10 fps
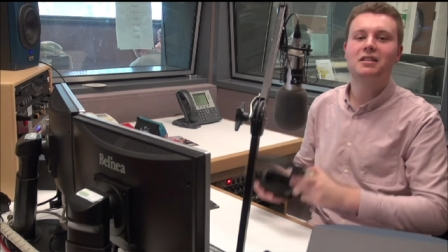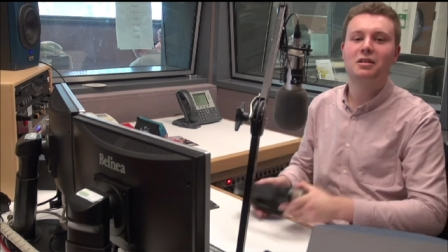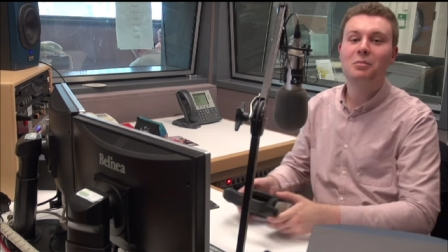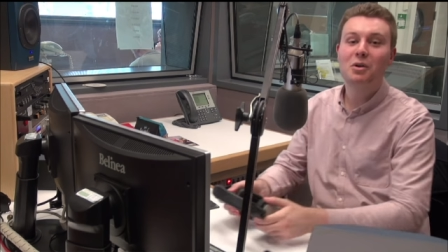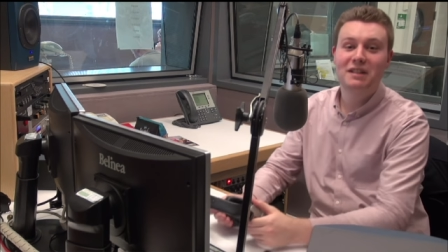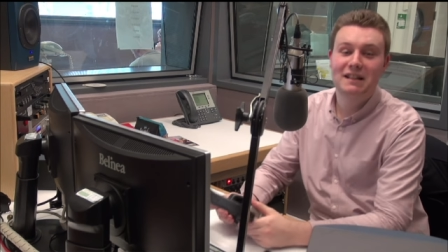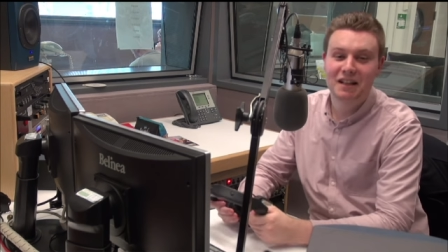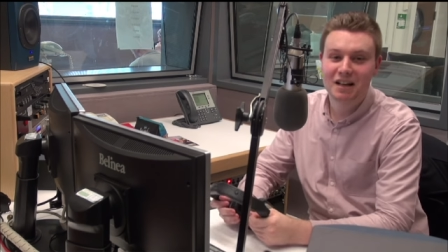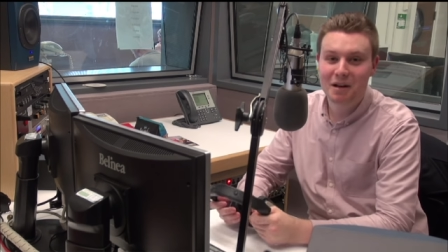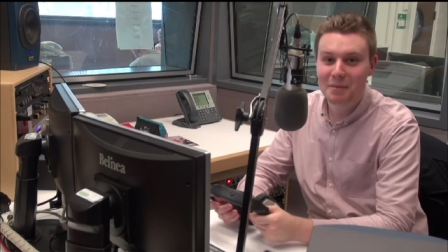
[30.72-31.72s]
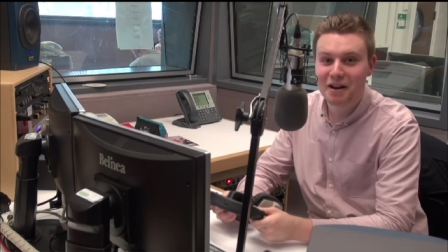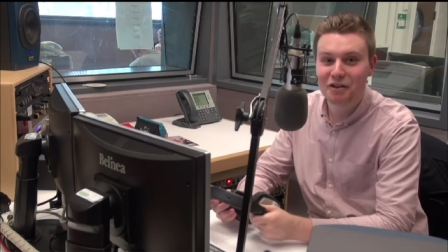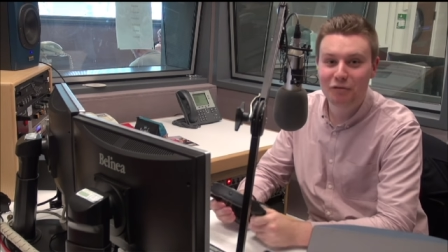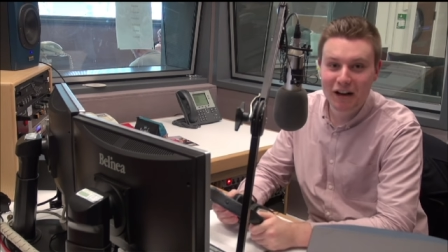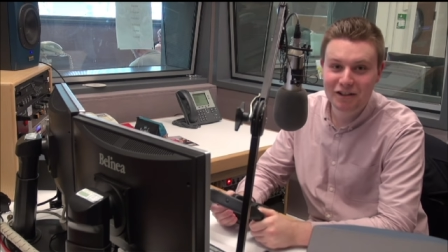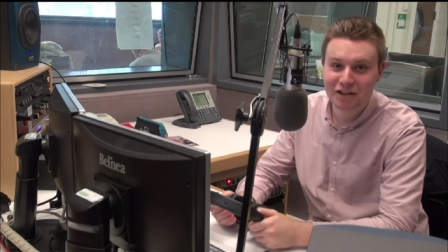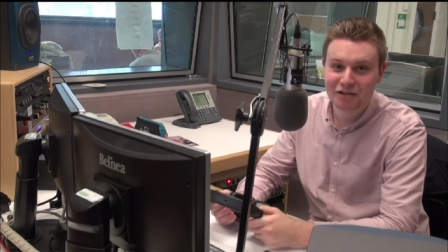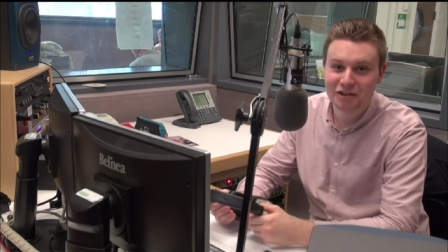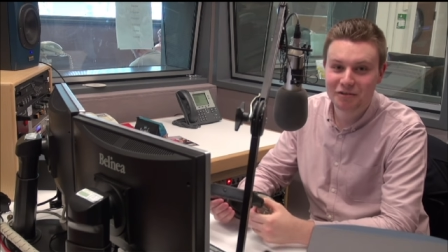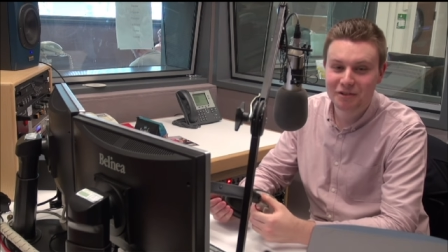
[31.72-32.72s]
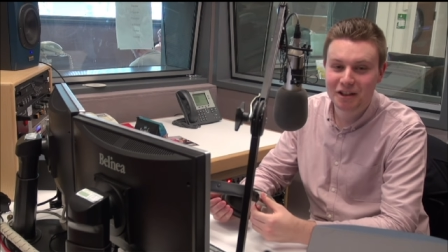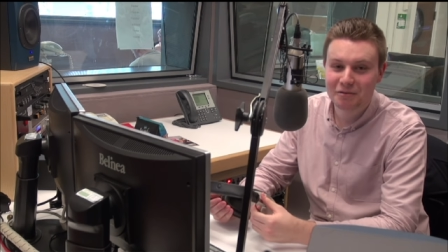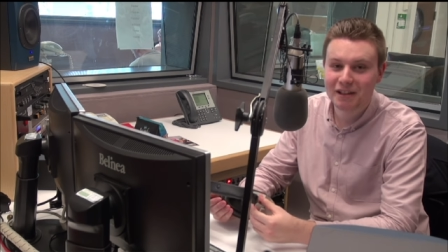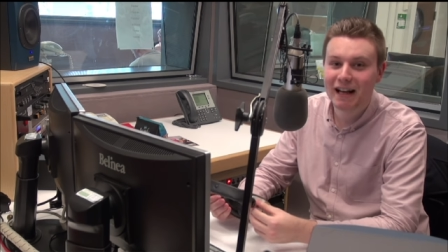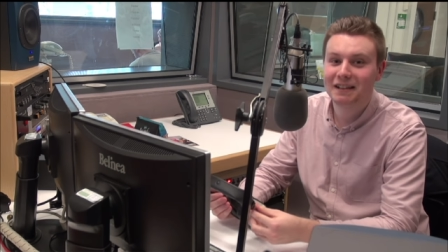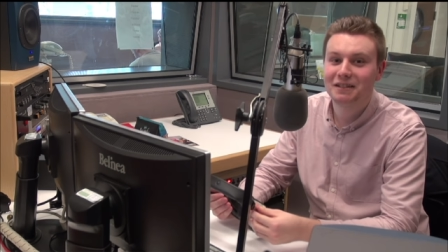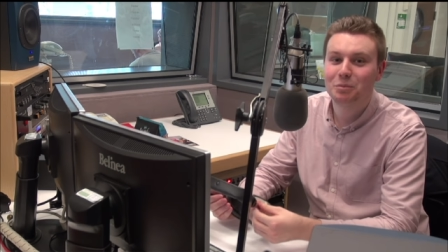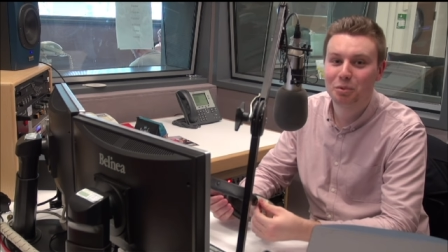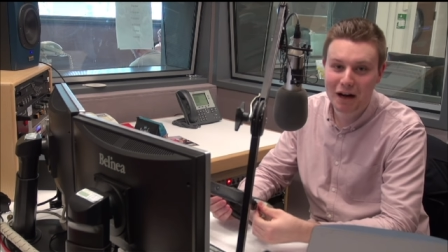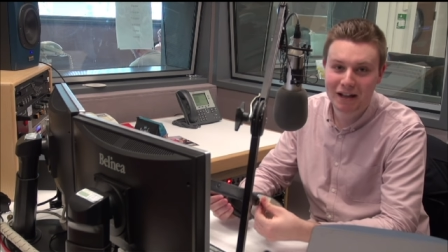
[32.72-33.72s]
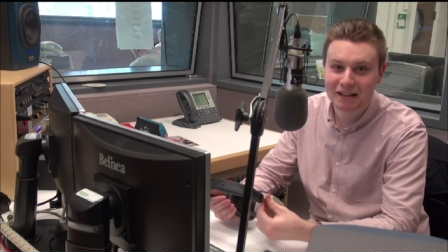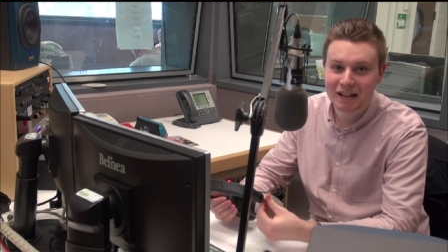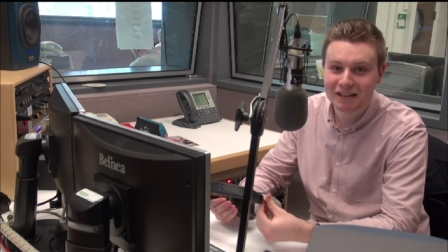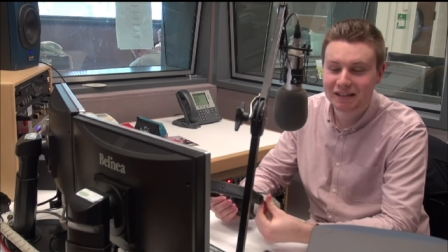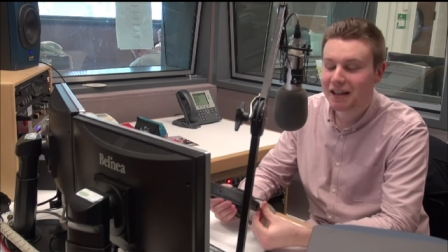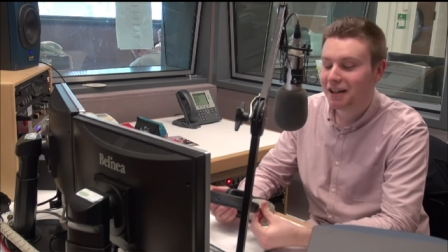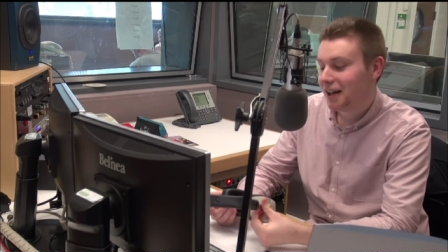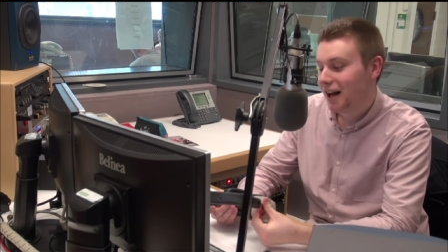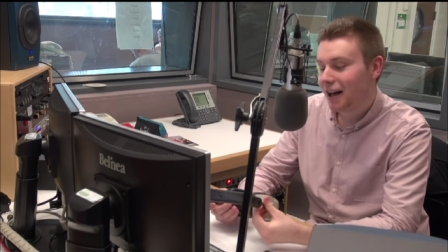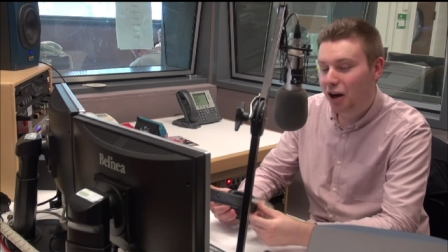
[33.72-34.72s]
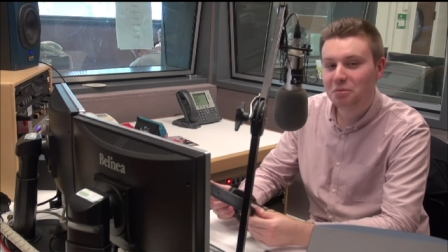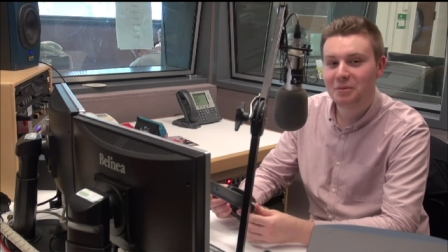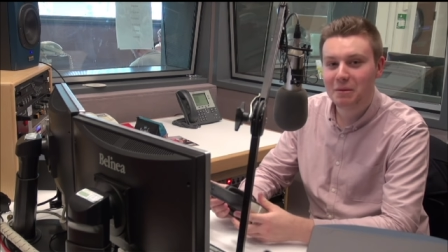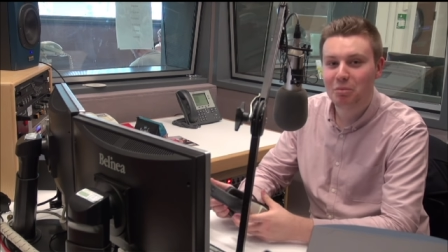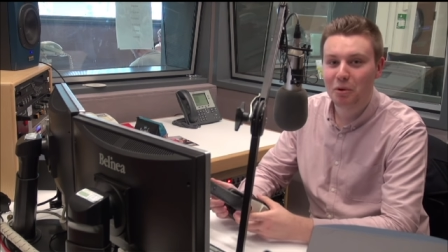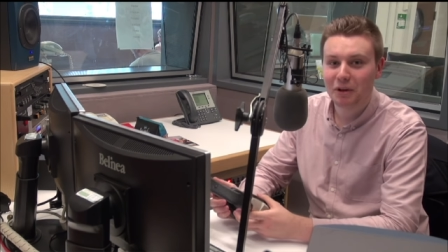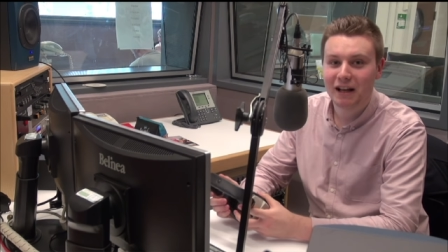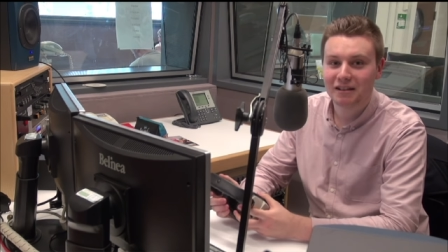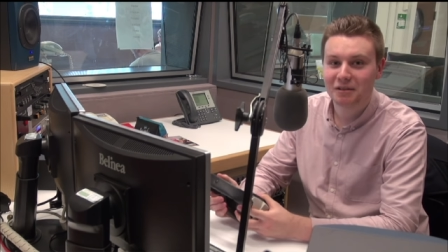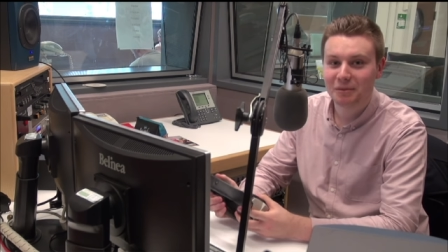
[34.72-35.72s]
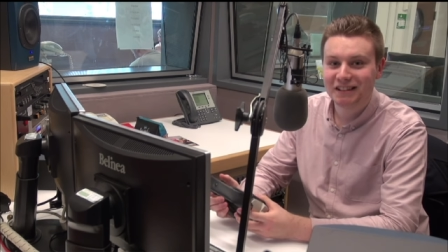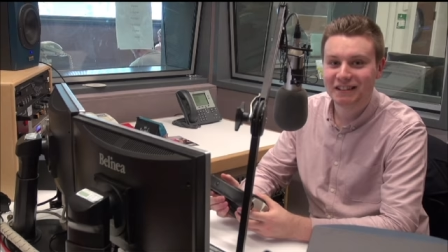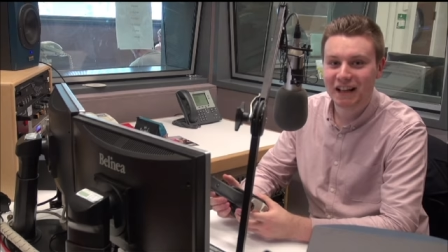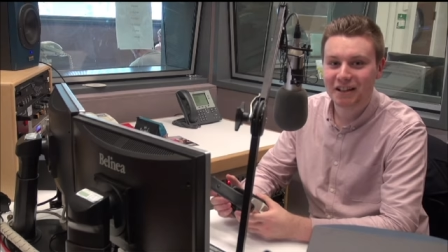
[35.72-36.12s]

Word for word: So most of the time I'm here in the radio studios getting some practice I hope to be a broadcaster one